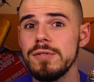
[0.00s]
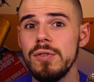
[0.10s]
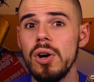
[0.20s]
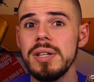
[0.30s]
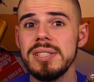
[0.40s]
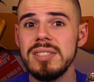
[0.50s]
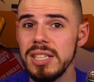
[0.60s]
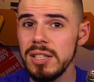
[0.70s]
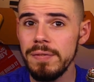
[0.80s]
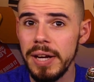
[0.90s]
As far as
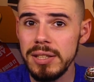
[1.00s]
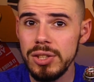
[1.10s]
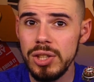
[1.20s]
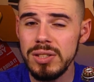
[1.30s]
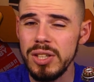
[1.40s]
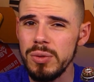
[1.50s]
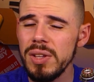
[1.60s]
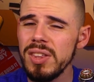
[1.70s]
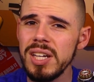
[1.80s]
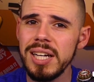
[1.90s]
disadvantages, the
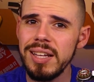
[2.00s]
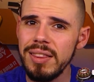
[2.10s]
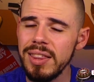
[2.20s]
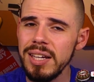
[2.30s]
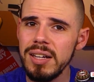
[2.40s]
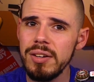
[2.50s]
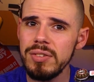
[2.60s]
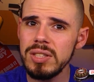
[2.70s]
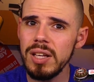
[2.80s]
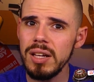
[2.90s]
only thing I can think
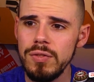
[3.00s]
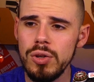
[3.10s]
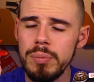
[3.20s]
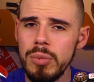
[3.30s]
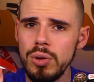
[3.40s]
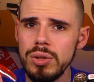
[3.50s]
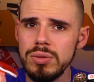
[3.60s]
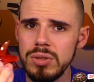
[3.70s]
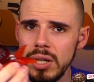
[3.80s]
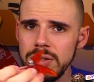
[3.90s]
of is that if your
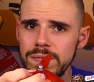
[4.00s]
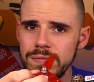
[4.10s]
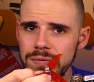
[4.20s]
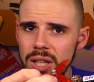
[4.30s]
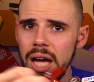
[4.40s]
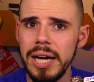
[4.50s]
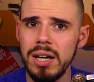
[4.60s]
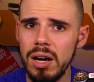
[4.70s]
motor does fly